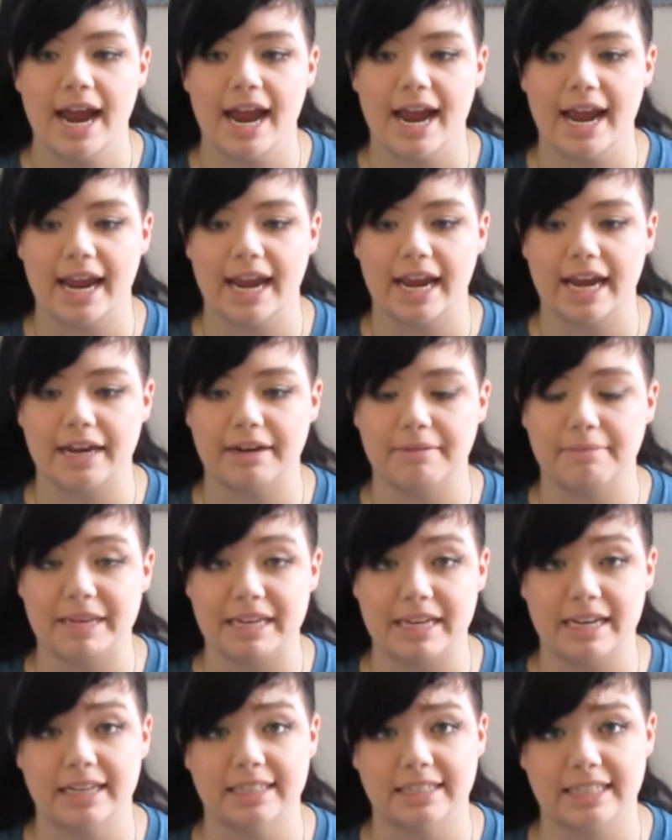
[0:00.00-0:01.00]
And
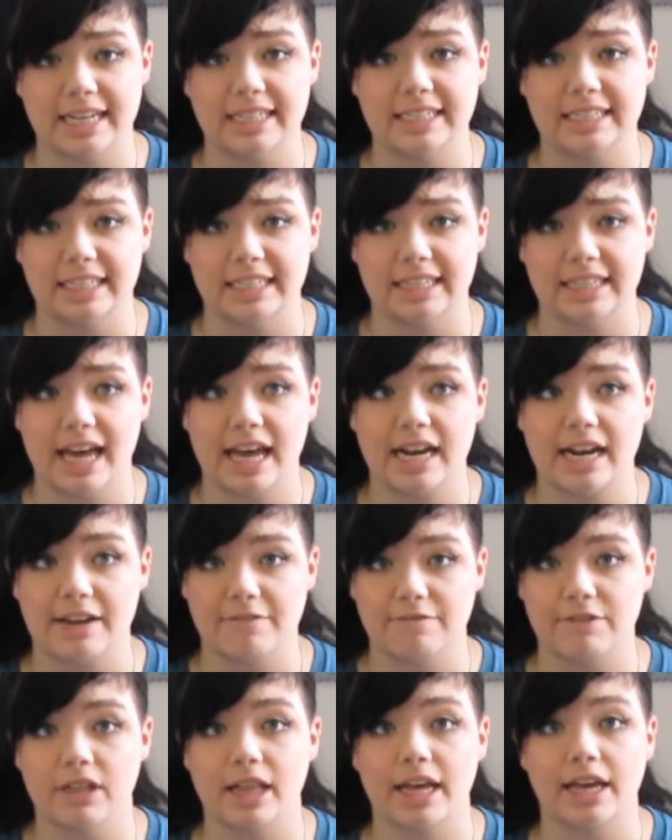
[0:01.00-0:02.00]
because I did that, I
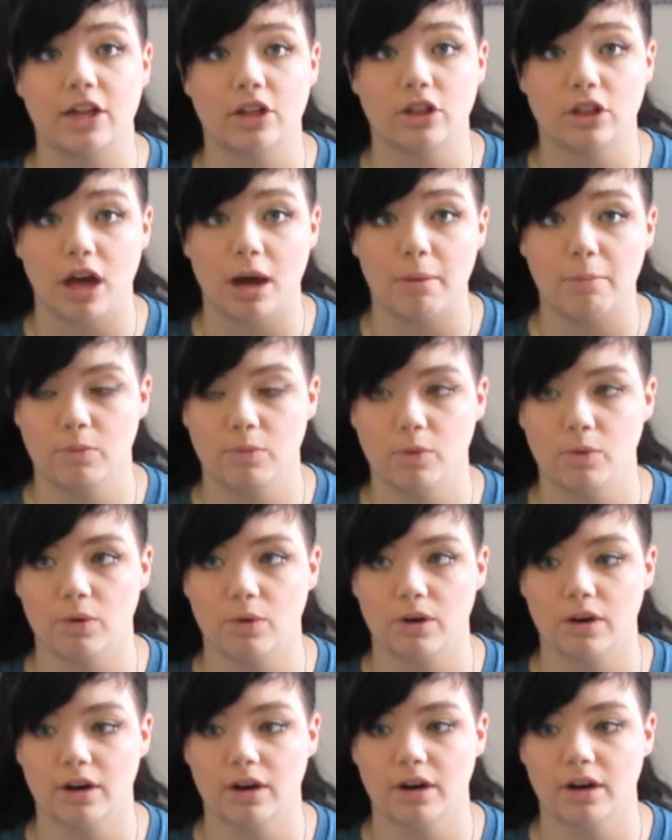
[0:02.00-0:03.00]
feel like a lot
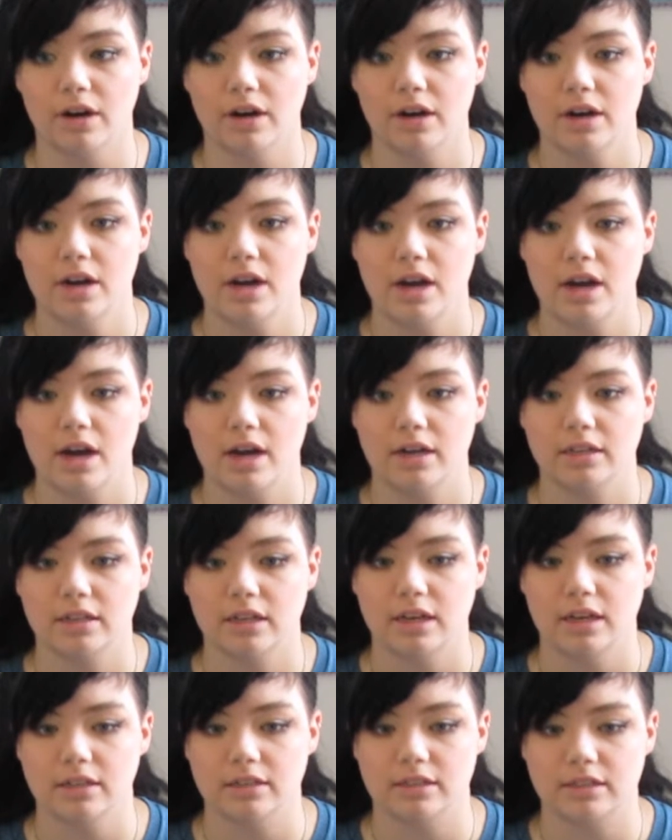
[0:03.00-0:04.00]
more
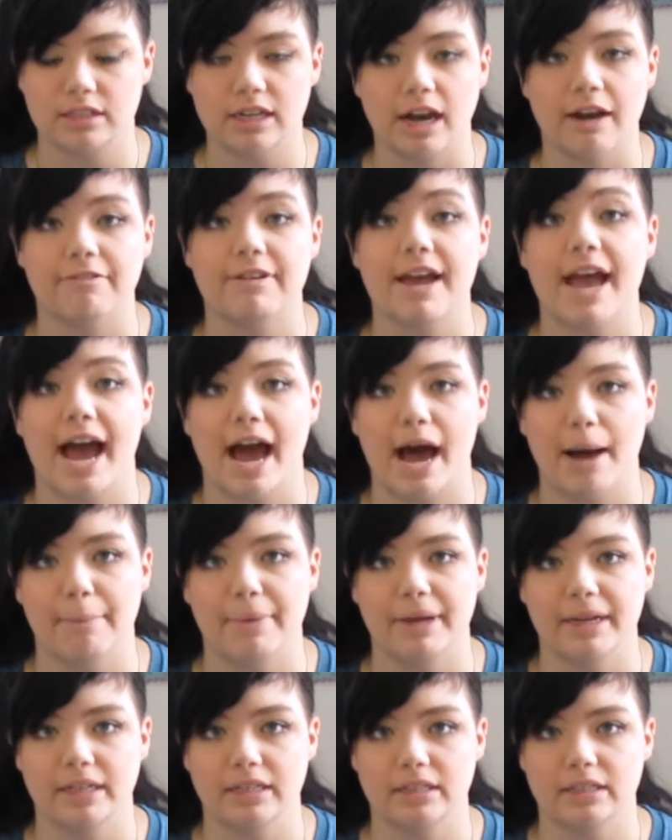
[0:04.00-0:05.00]
stuff
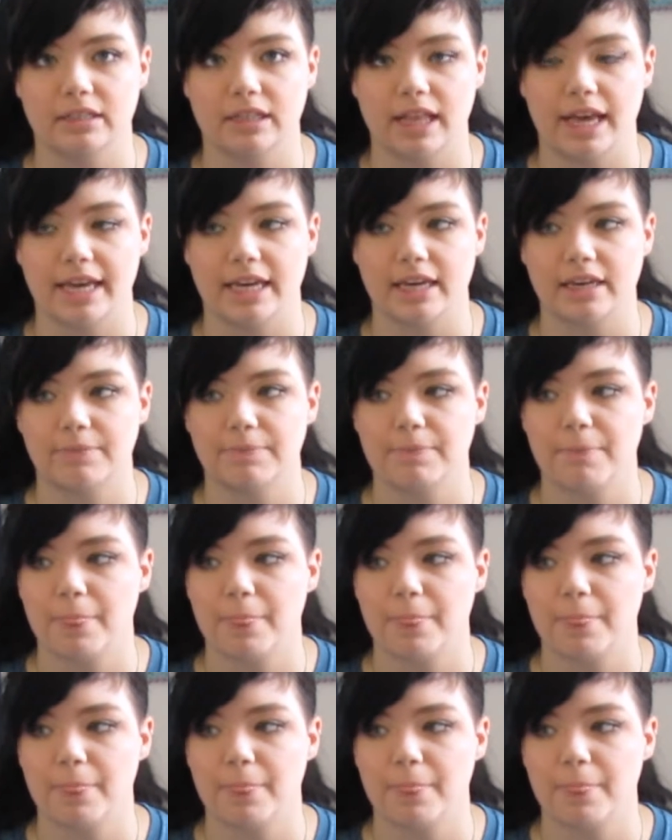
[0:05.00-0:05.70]
happened, like